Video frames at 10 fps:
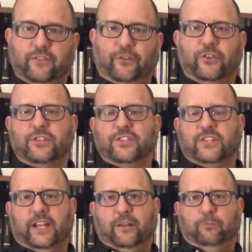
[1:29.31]
the first and
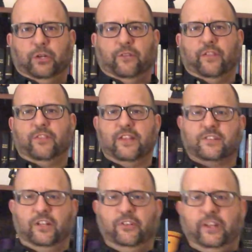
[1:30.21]
second book of the
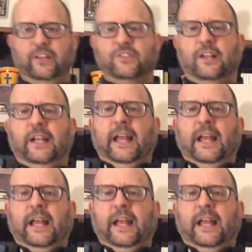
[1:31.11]
Thessalonians,